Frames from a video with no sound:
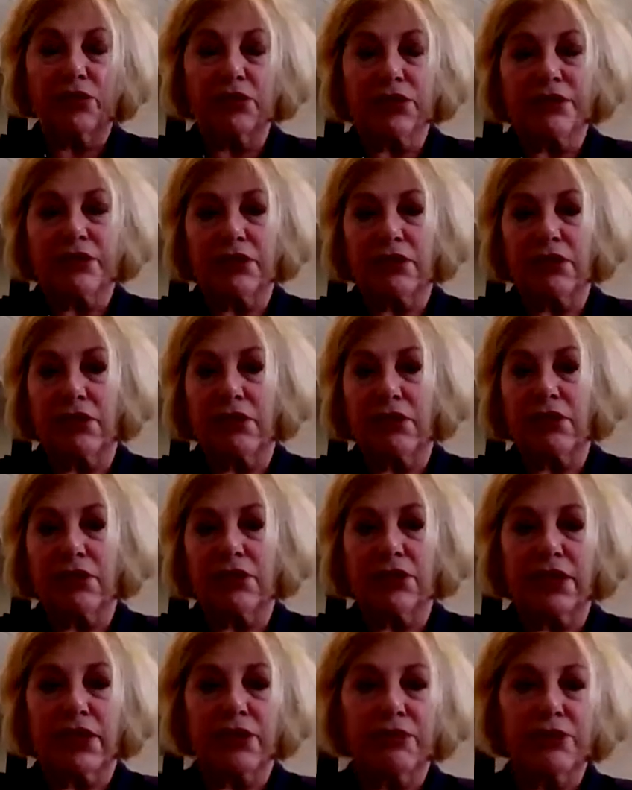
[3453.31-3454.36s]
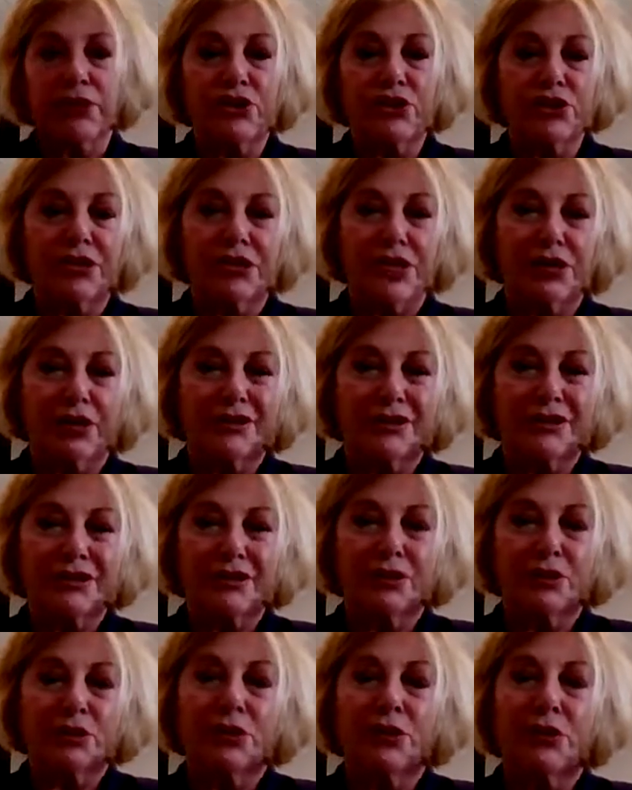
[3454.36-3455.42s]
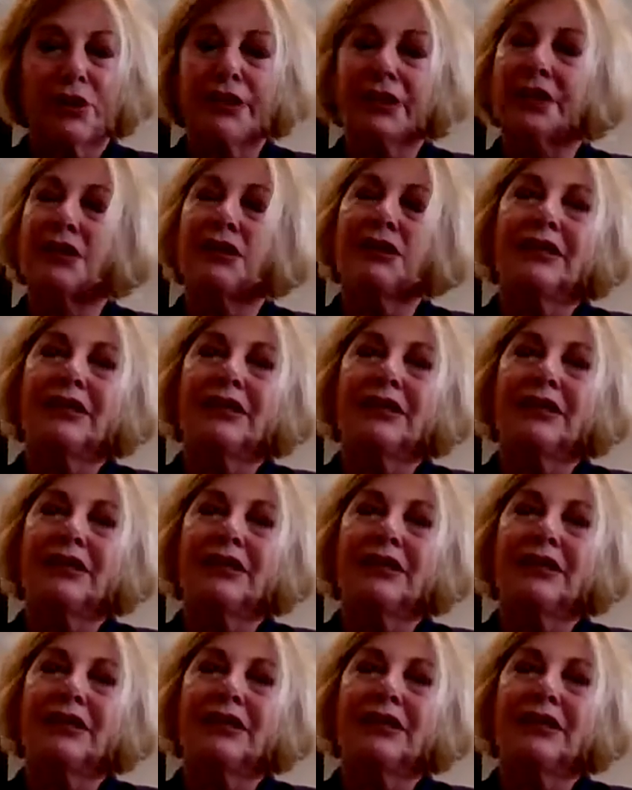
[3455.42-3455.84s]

Please don't hesitate reaching out. This is really